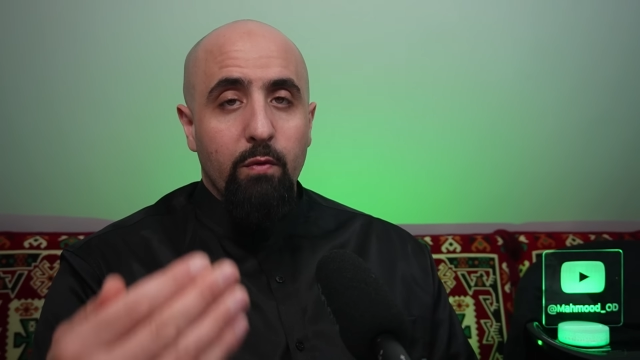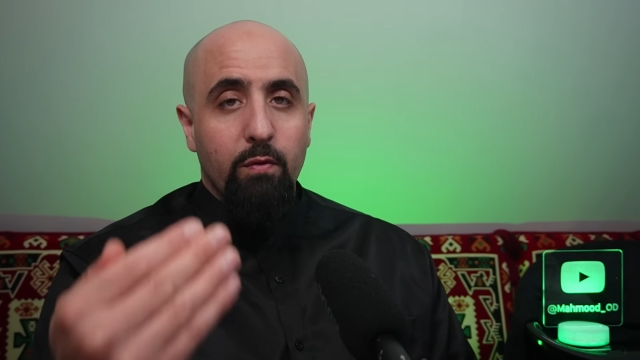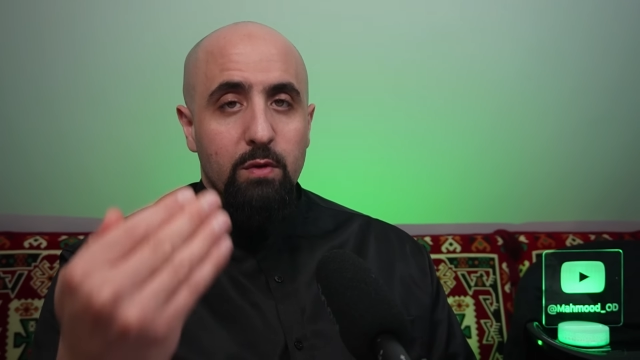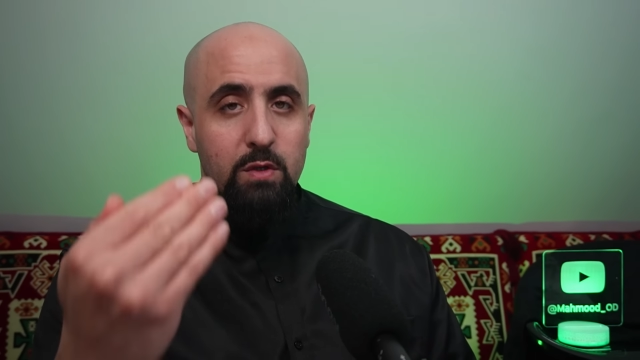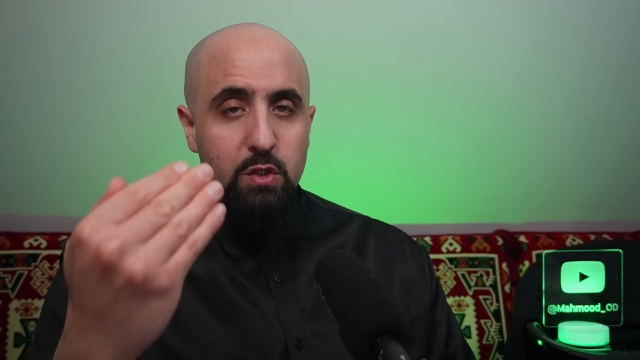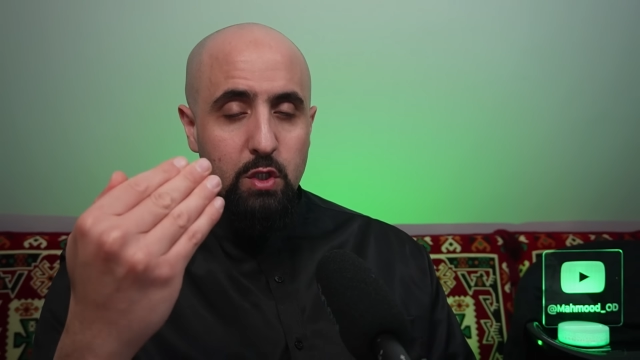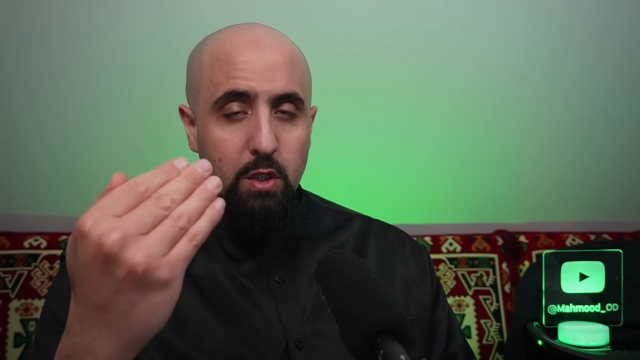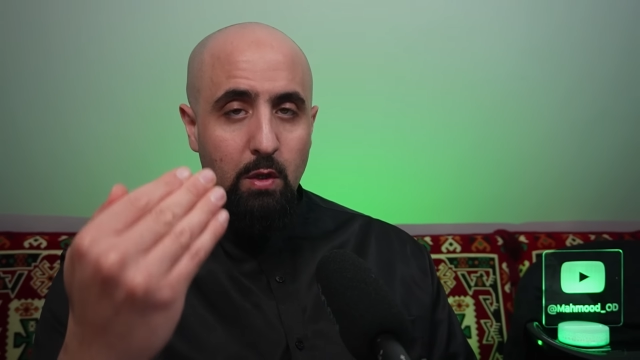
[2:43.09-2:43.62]
for
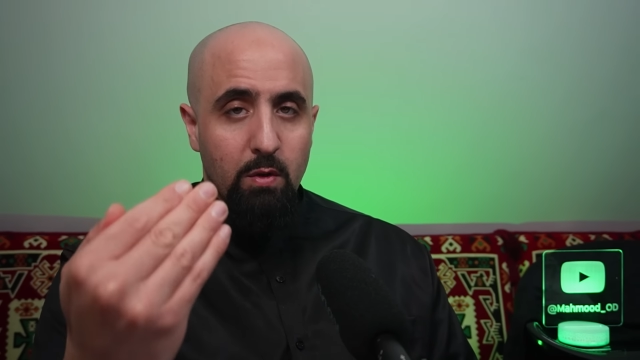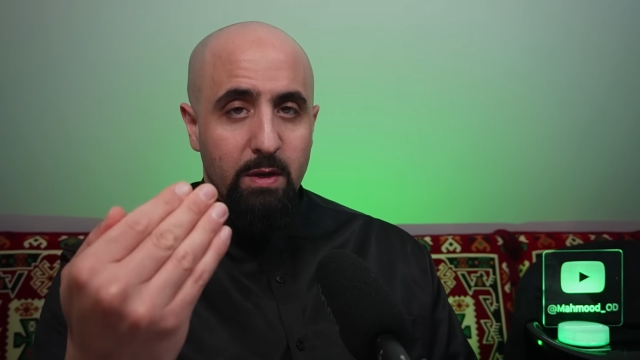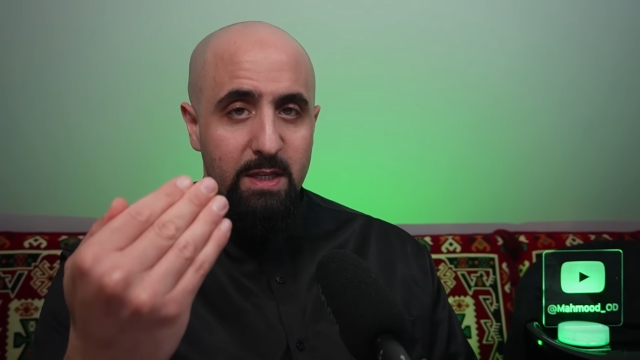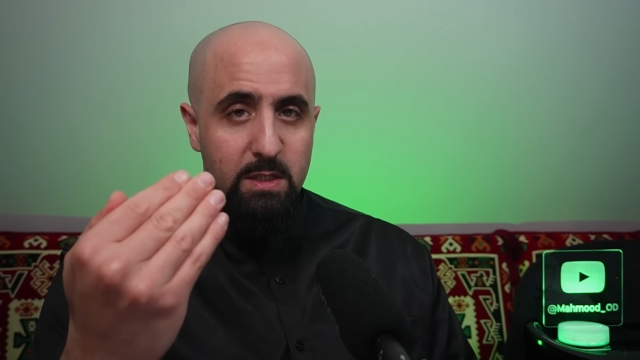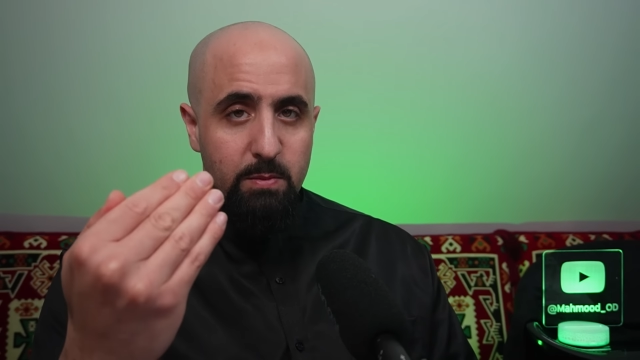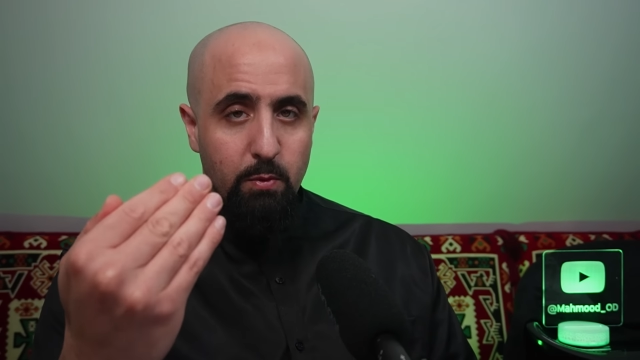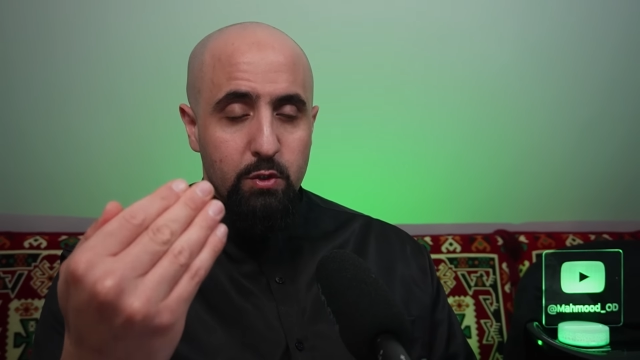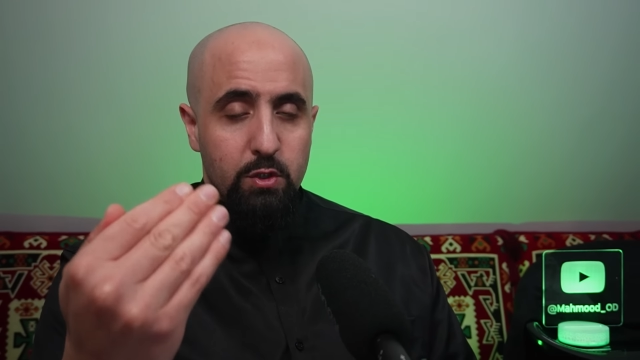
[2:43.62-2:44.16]
as long
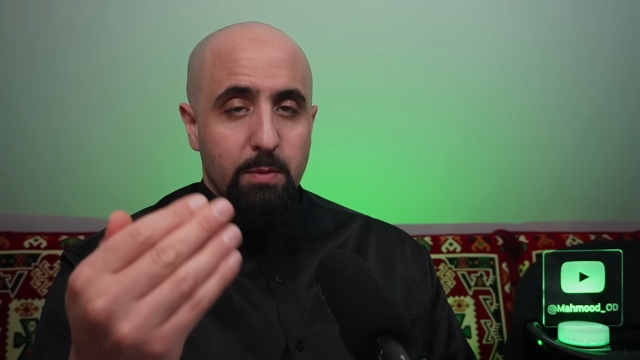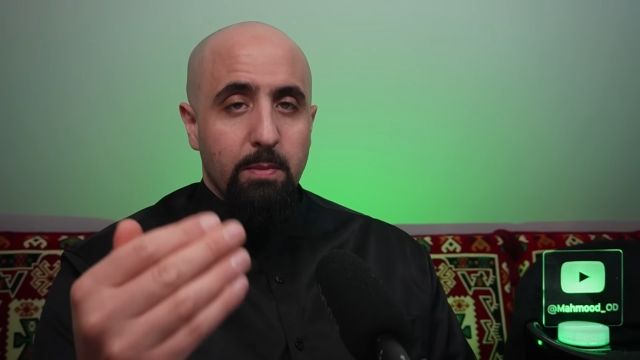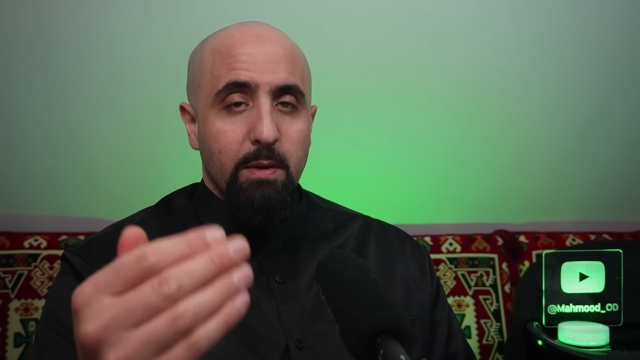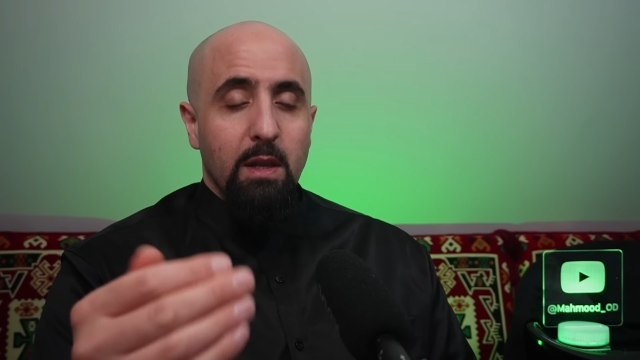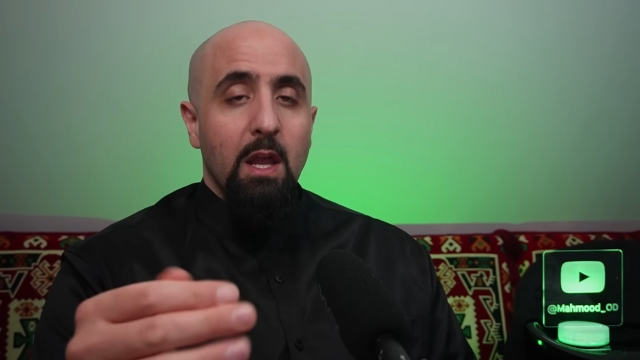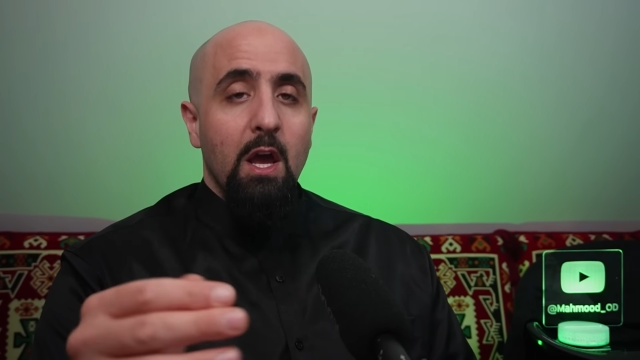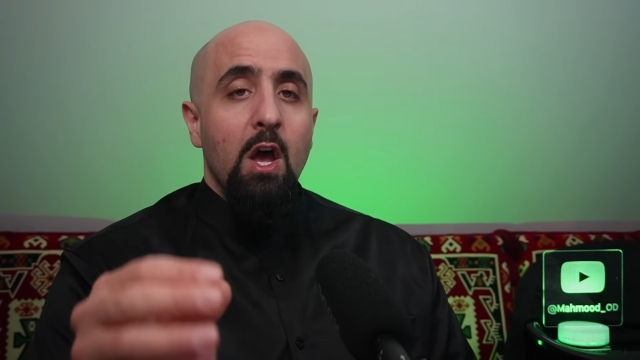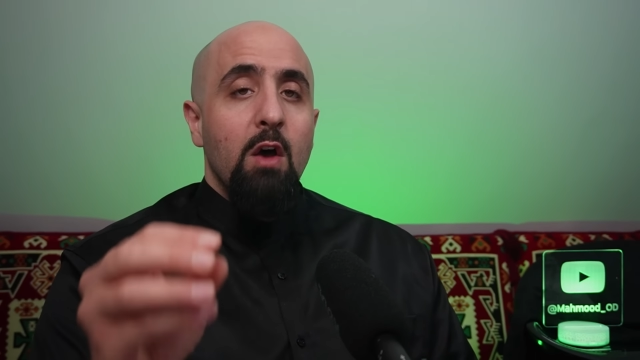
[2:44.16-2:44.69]
as
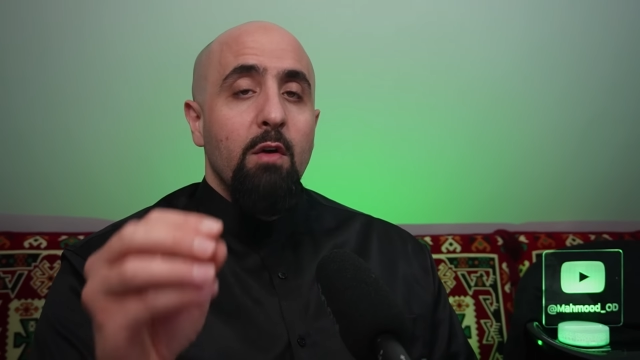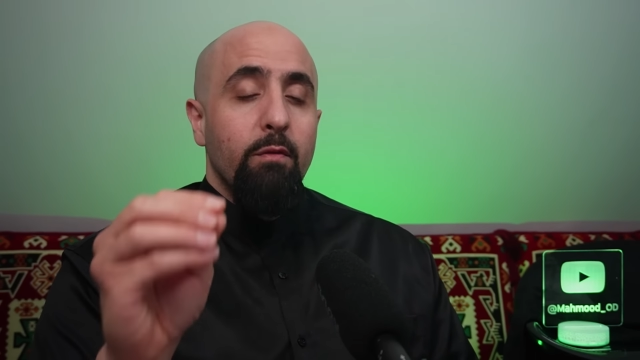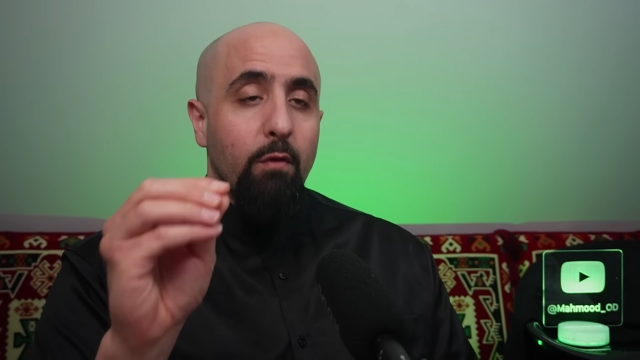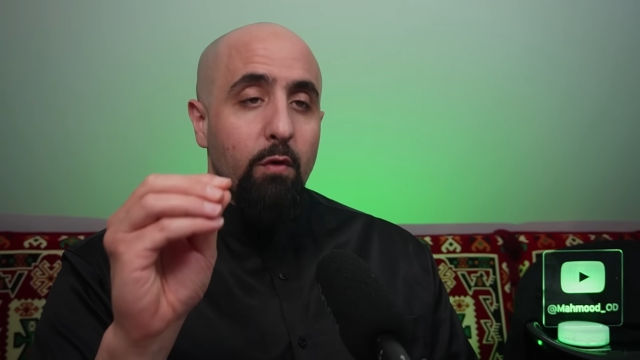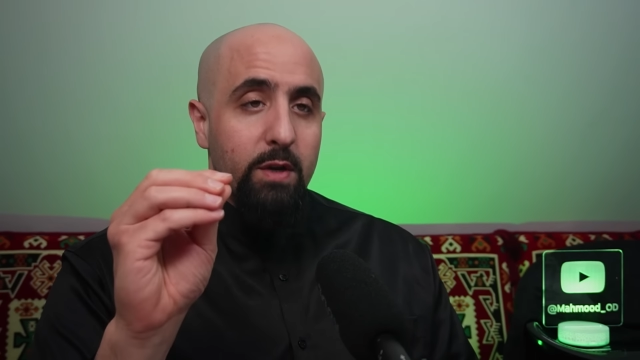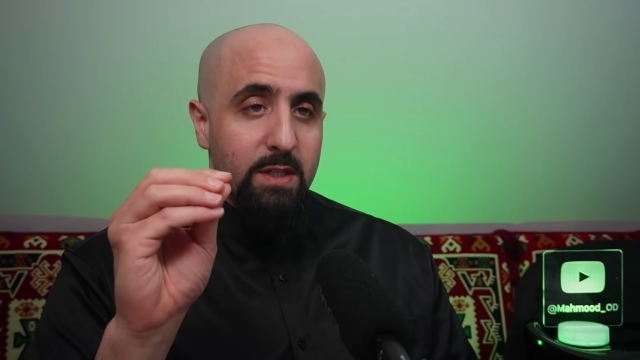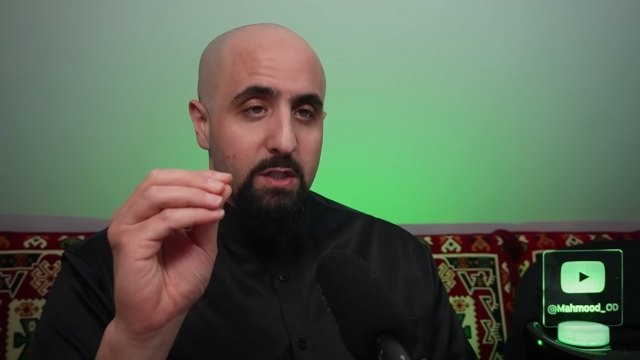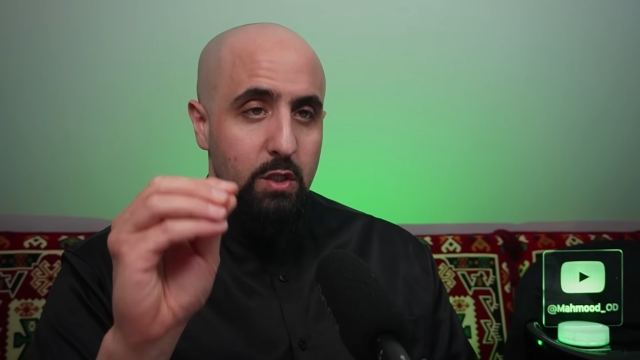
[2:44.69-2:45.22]
possible
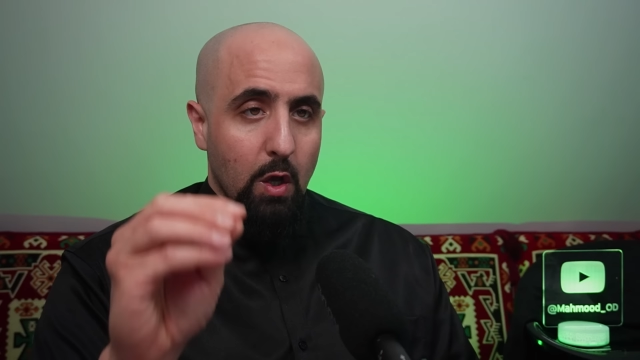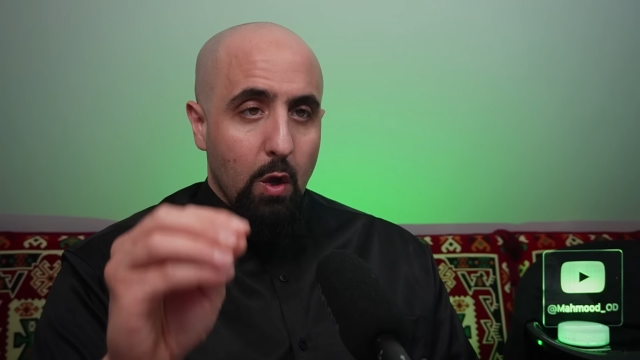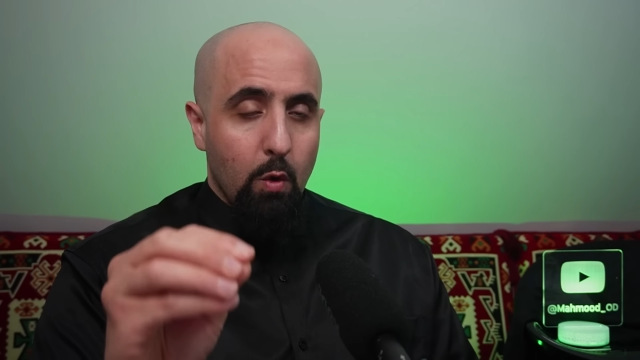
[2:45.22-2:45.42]
for his